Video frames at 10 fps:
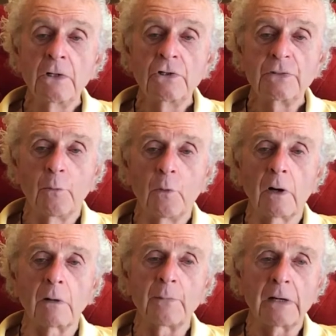She
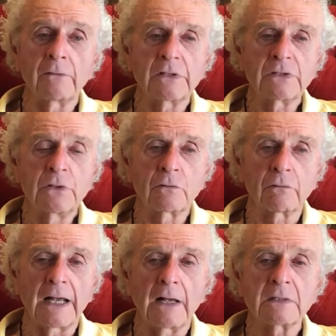borrowed the 2
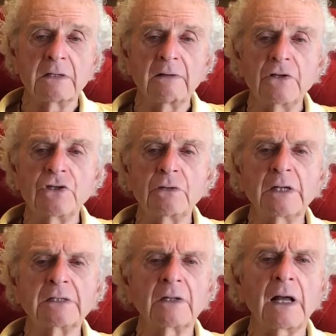crowns, and then she
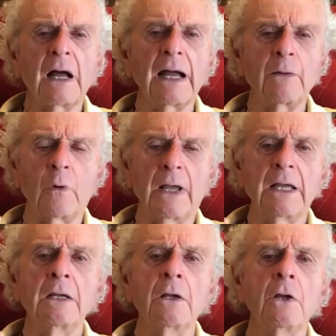went to the
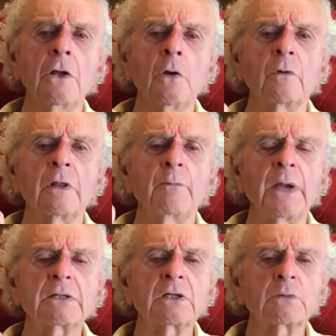highway where the
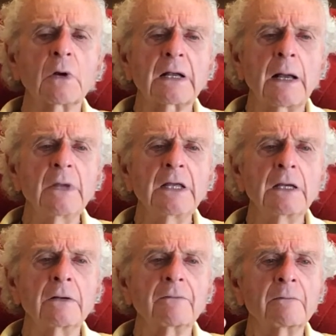peasants were coming
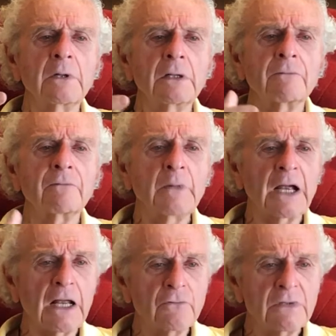in from the
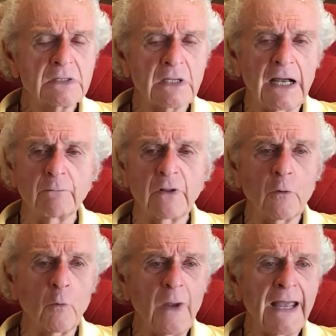countryside with their
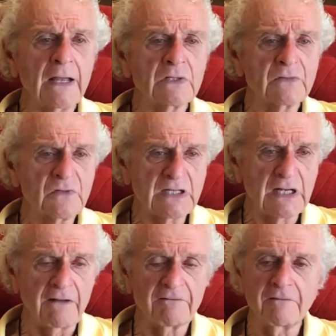wagons of
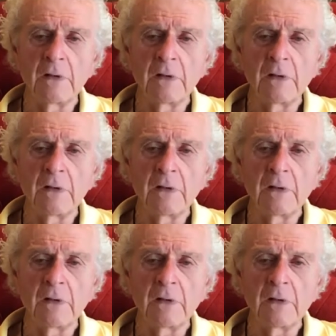stuff.